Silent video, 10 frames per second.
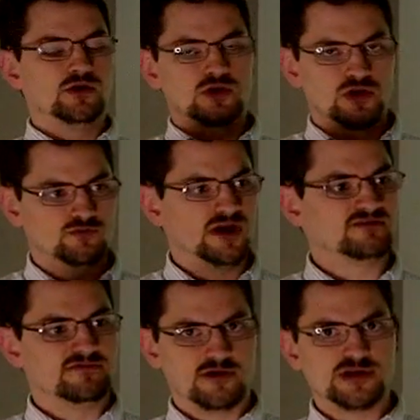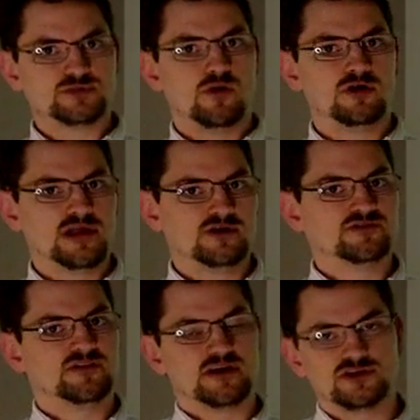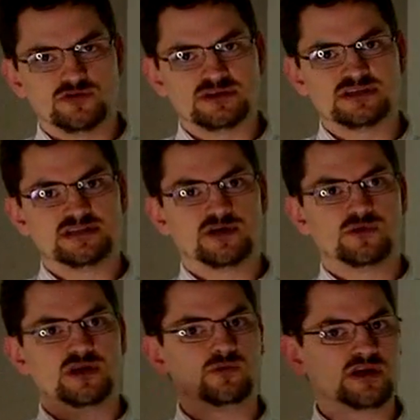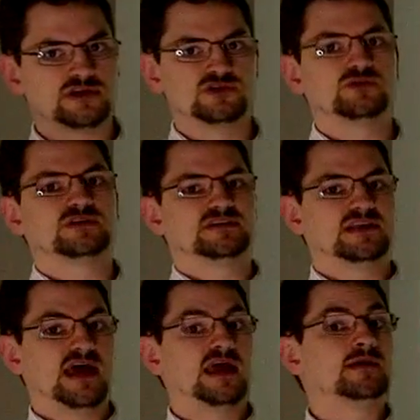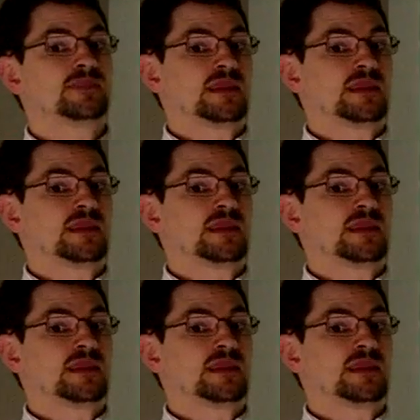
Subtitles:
You can write very small letters. They could do it in antiquity. We can do it today.